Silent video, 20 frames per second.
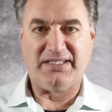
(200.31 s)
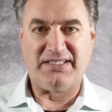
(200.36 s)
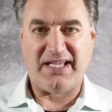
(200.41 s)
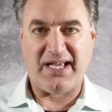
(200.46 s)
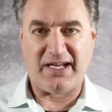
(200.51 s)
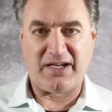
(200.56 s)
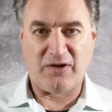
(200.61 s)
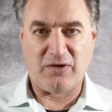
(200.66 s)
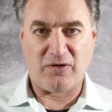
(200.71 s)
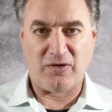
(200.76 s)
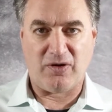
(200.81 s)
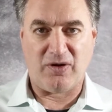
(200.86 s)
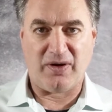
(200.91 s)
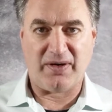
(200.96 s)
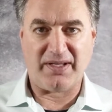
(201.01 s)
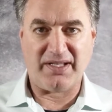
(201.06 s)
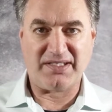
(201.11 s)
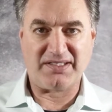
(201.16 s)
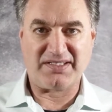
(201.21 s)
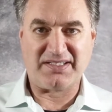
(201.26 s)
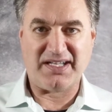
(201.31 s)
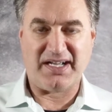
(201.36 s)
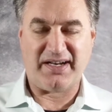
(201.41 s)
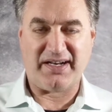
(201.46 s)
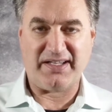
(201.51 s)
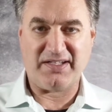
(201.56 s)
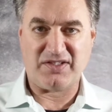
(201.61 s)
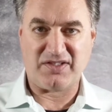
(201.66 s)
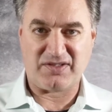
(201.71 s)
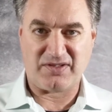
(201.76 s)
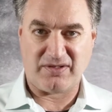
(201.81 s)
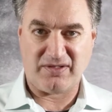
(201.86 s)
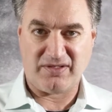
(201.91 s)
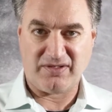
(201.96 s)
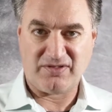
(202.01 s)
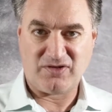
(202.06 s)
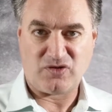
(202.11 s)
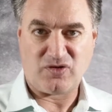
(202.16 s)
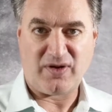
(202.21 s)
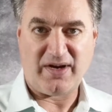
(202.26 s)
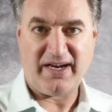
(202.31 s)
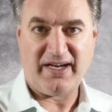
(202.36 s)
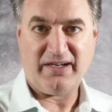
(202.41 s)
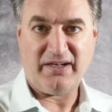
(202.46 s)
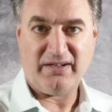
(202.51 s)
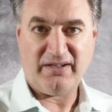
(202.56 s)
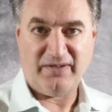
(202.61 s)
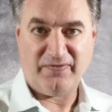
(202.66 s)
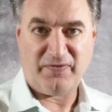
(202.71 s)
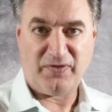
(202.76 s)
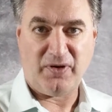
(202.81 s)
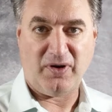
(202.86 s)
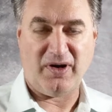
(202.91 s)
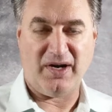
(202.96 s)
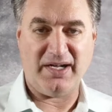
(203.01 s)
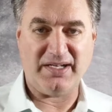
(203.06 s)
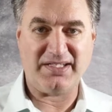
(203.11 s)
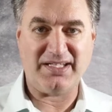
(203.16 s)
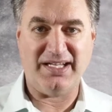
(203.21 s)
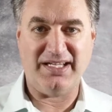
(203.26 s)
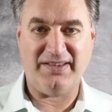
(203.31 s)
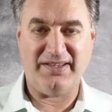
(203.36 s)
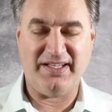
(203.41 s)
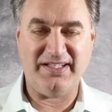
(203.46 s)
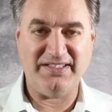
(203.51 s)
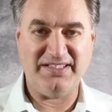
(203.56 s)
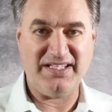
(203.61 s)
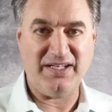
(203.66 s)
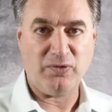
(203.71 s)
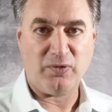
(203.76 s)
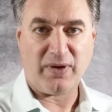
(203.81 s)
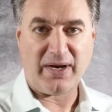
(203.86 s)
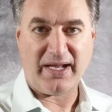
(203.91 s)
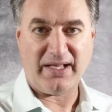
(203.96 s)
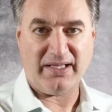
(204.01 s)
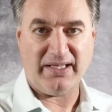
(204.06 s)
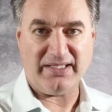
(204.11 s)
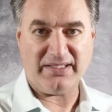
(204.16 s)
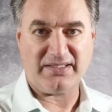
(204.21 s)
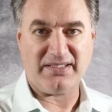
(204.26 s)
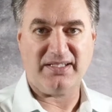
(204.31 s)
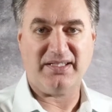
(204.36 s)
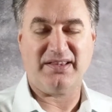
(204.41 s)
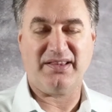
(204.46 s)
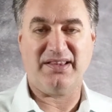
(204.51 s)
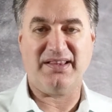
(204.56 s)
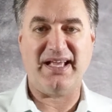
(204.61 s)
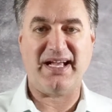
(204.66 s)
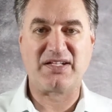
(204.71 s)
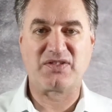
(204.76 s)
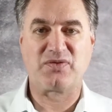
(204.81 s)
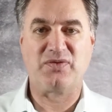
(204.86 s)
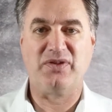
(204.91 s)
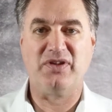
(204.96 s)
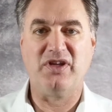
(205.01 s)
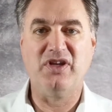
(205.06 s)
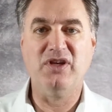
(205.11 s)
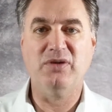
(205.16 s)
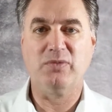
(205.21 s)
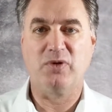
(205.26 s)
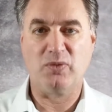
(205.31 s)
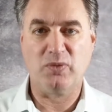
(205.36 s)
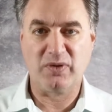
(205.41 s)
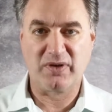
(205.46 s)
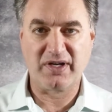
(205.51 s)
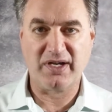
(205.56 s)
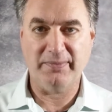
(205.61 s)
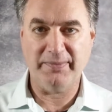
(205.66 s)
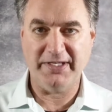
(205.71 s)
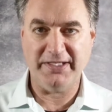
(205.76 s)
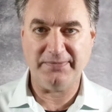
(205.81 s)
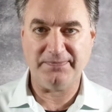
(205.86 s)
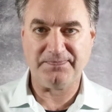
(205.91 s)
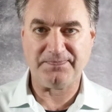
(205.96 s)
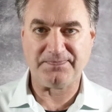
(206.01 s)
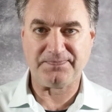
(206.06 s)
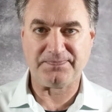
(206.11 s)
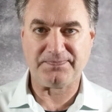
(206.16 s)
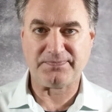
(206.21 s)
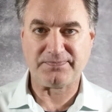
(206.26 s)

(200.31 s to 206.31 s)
take your audience down a certain train of thought and then derail it. That's where the humor will come in.